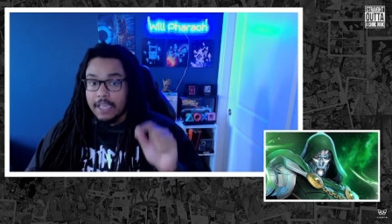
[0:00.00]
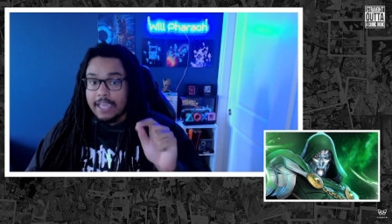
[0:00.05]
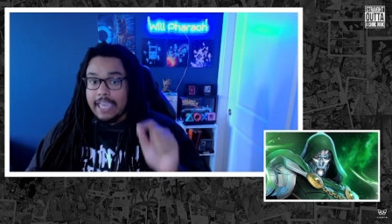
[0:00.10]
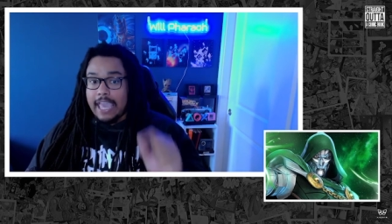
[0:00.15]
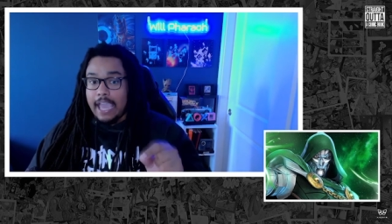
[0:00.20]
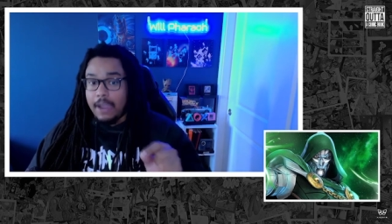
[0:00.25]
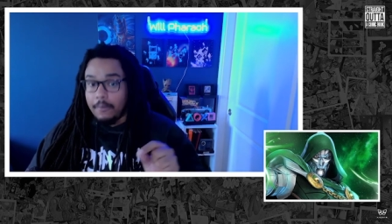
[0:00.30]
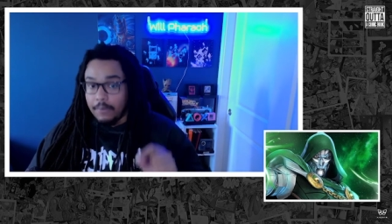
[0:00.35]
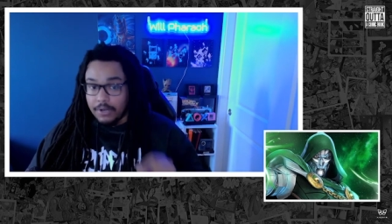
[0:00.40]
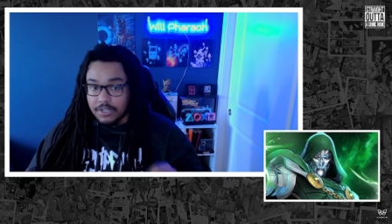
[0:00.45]

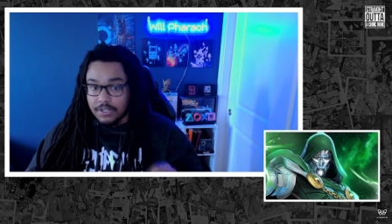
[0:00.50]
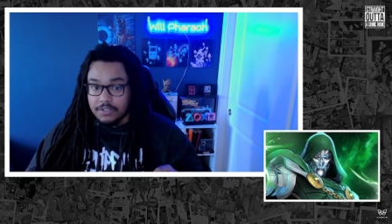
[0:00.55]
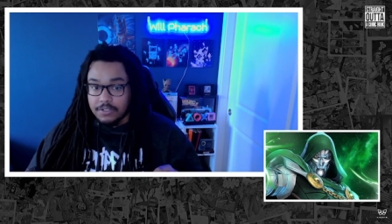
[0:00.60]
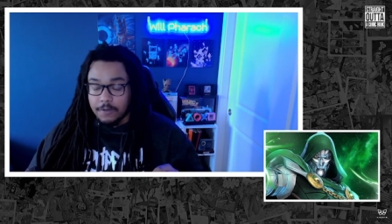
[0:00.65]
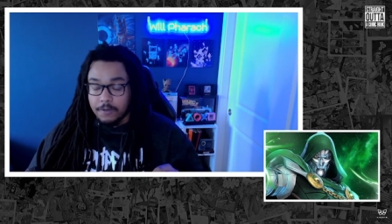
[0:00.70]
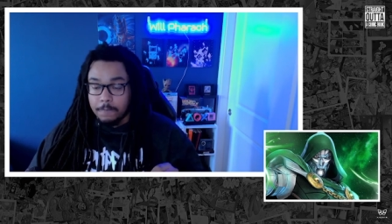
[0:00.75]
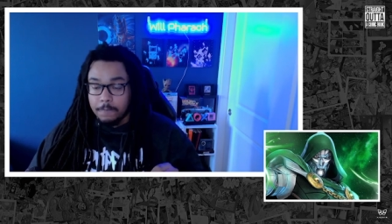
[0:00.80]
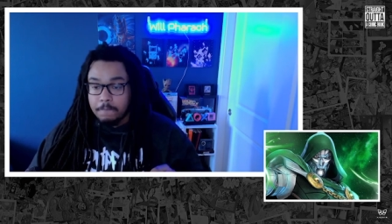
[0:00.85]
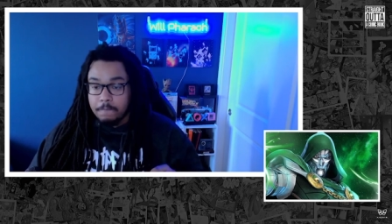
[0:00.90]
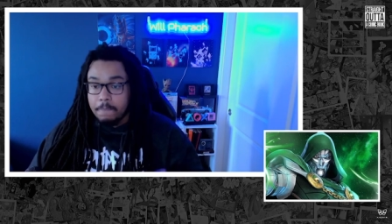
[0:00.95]

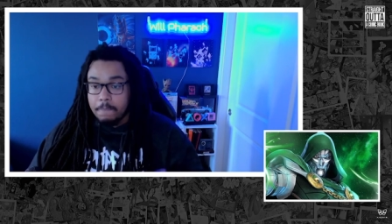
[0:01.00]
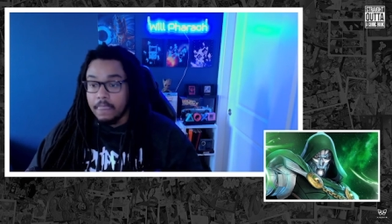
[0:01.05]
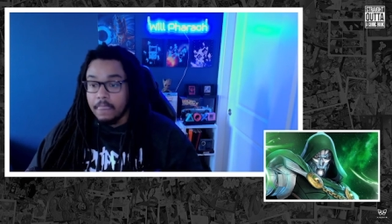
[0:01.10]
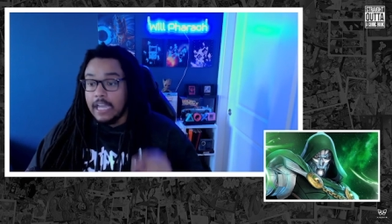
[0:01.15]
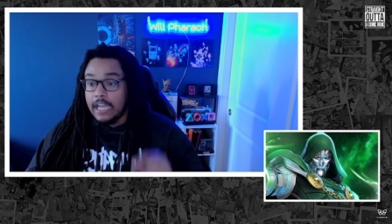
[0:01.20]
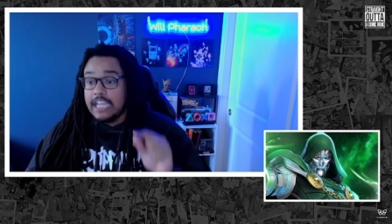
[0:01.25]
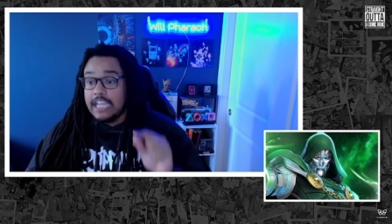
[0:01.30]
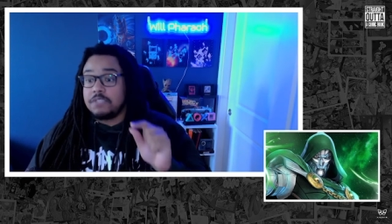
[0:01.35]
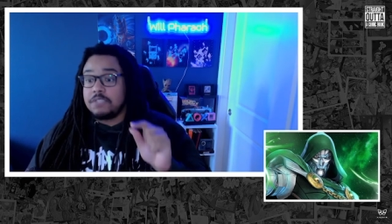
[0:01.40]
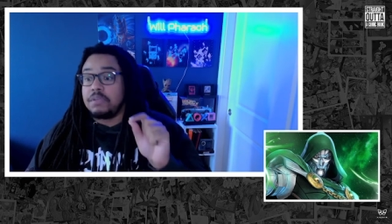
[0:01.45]
character
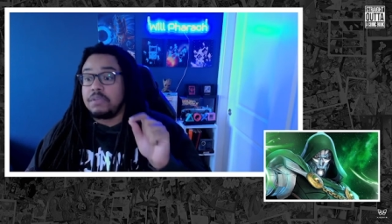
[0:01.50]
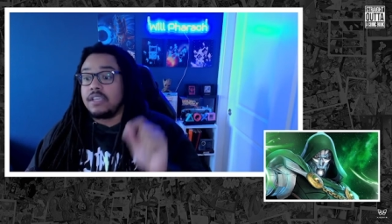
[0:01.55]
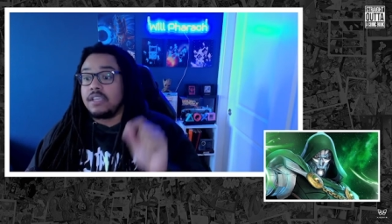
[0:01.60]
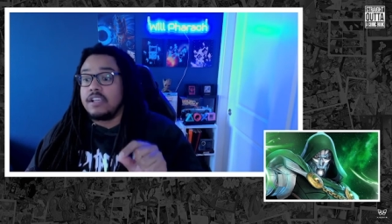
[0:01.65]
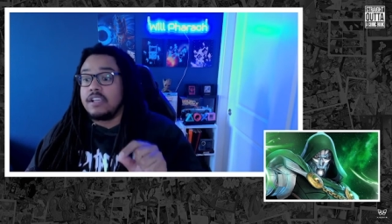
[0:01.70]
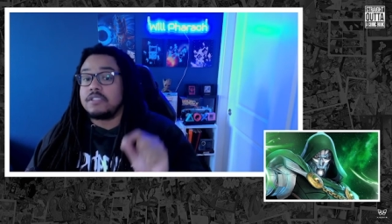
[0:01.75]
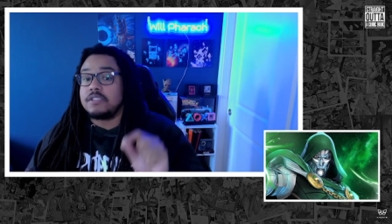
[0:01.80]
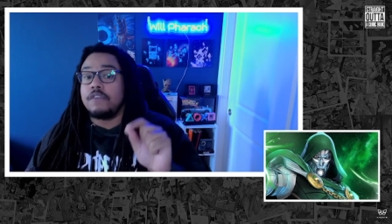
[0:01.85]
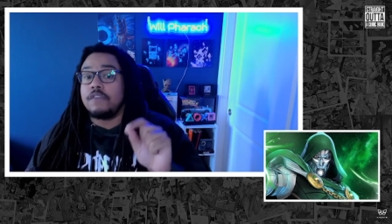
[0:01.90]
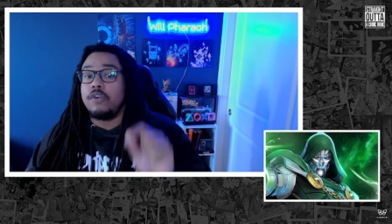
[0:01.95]
is
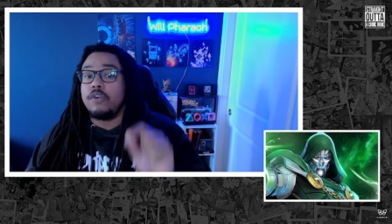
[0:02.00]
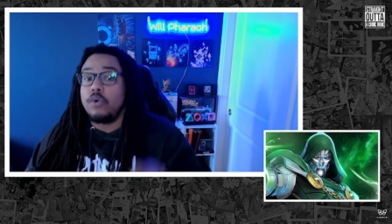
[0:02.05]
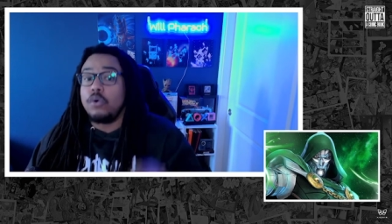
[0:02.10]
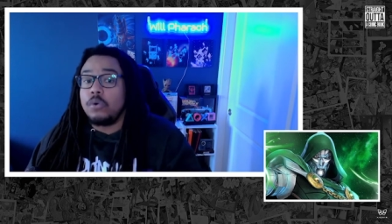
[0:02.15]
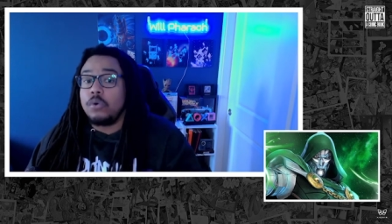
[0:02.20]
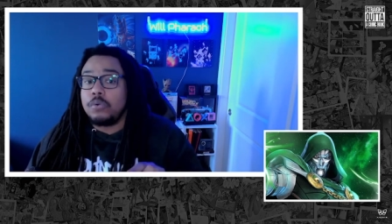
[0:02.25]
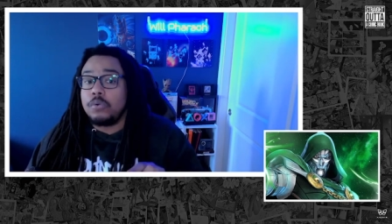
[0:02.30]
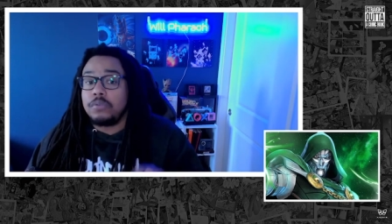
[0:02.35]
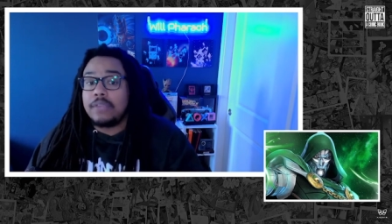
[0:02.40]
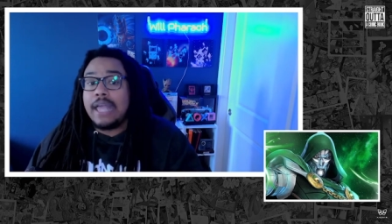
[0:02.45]
because of
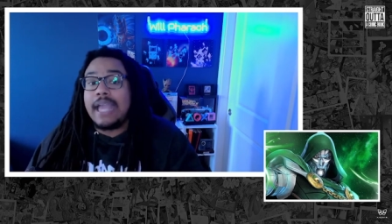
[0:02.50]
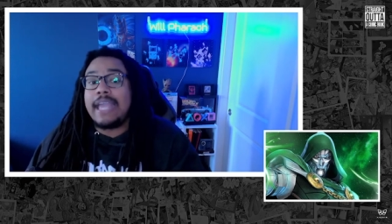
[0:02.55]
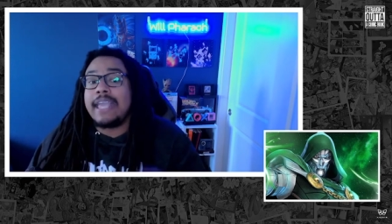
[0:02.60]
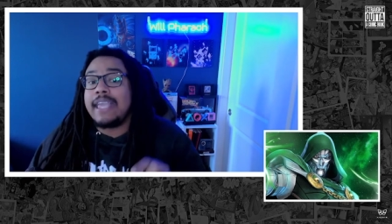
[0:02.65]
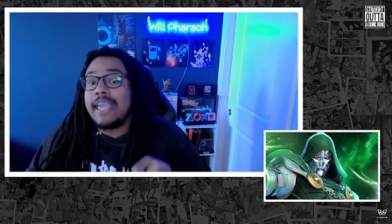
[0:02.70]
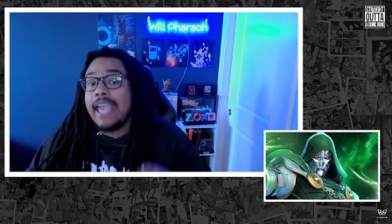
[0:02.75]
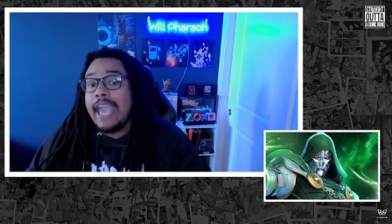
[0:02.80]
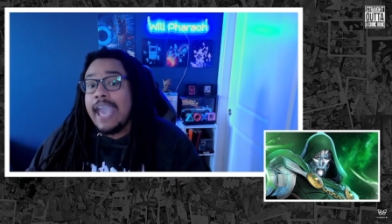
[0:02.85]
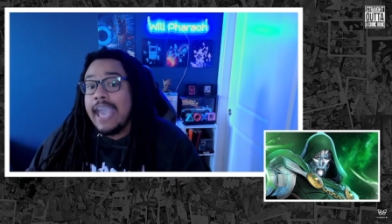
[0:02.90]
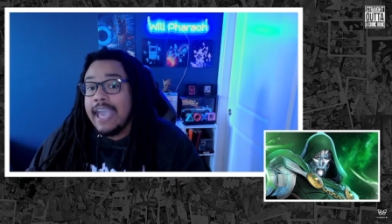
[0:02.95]
who they
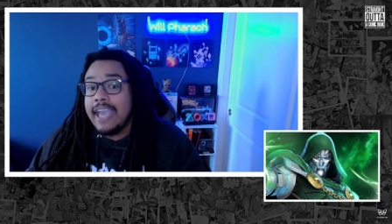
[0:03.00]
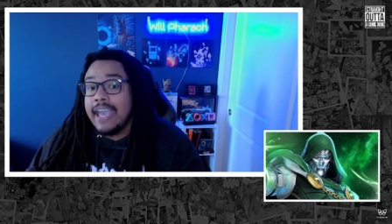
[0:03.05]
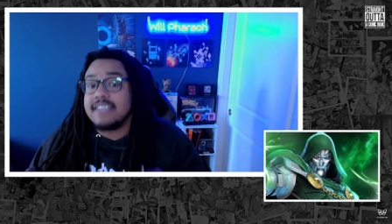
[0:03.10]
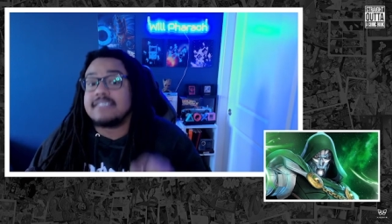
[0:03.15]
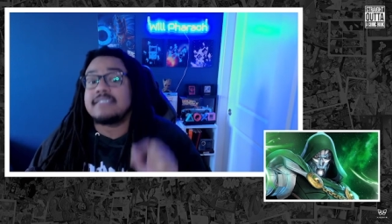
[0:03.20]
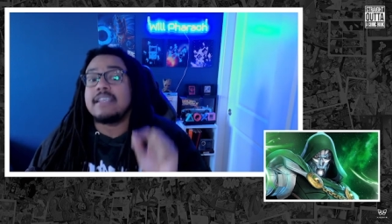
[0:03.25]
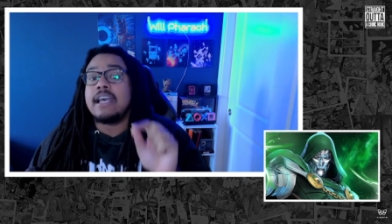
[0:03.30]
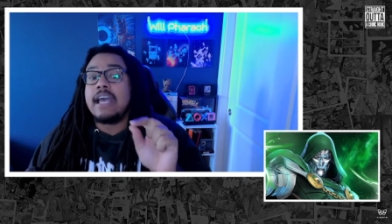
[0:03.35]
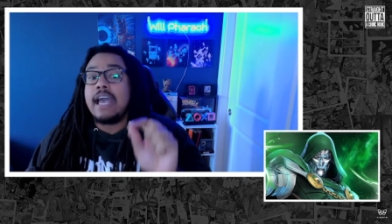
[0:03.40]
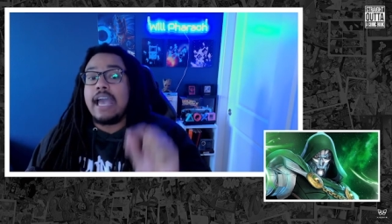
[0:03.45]

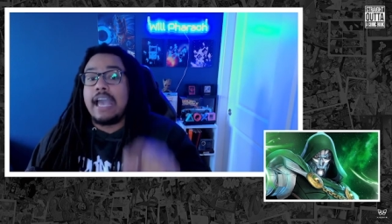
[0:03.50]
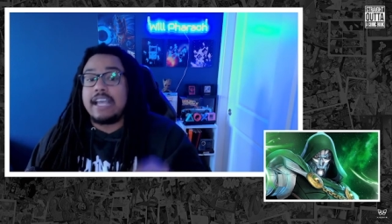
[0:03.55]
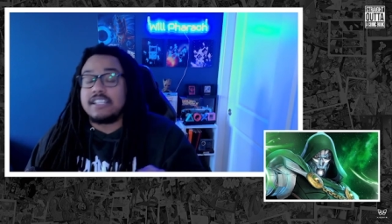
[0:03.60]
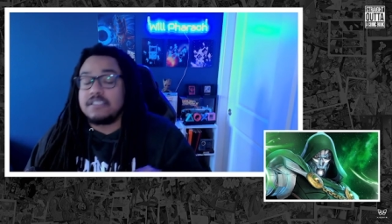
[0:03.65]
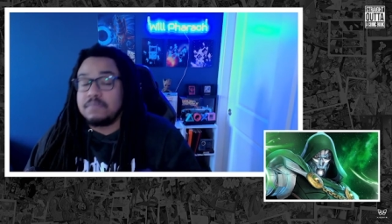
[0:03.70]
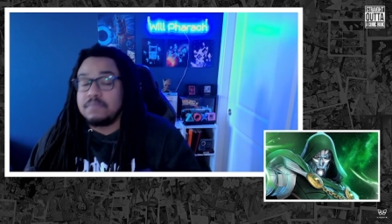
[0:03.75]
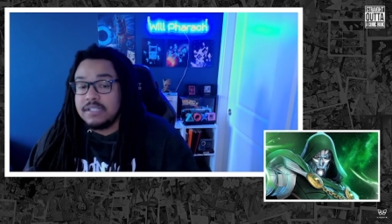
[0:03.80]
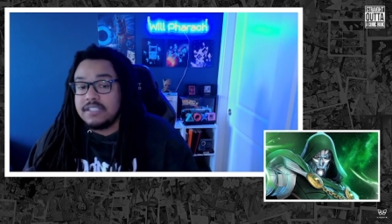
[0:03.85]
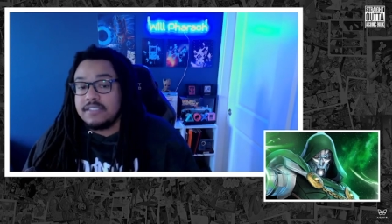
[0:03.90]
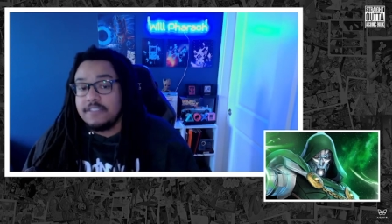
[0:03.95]
cast
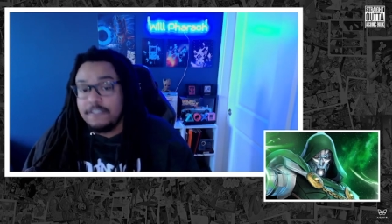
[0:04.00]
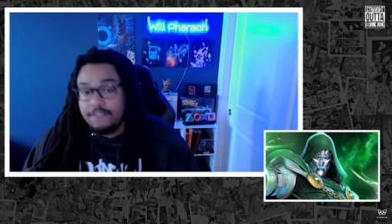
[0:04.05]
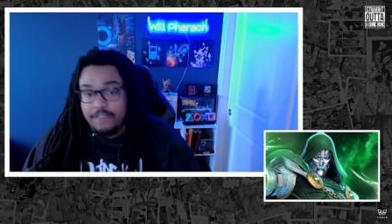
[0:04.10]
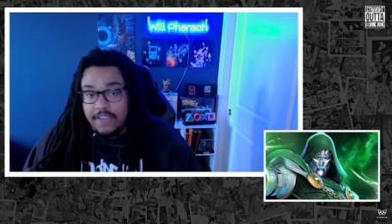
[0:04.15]
as Mr.